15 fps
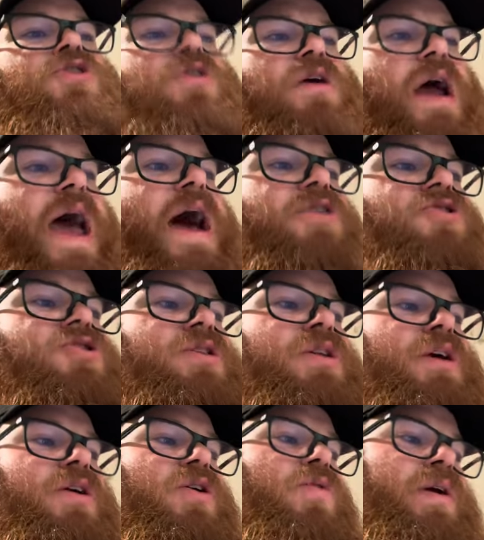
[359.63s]
you're
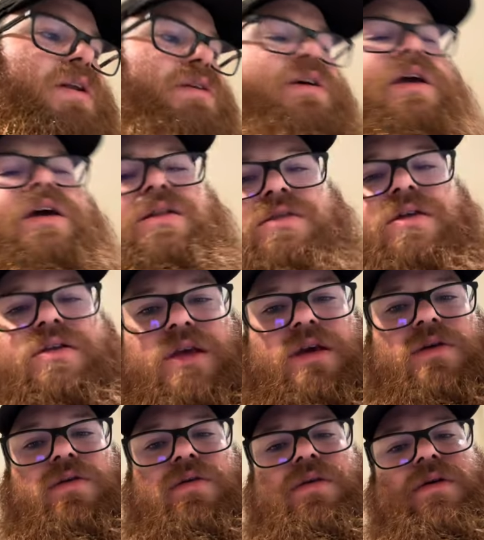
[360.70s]
actually going to get the
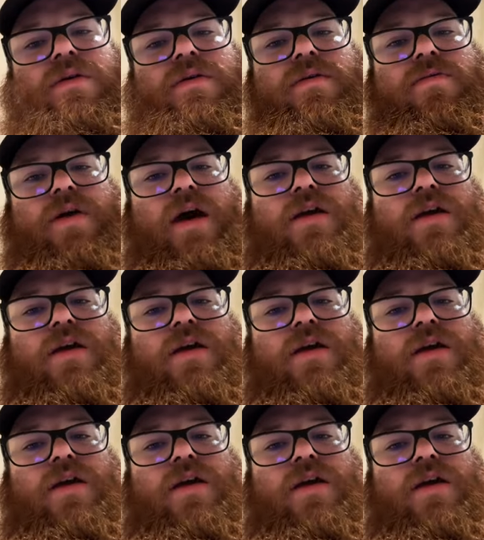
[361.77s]
deal that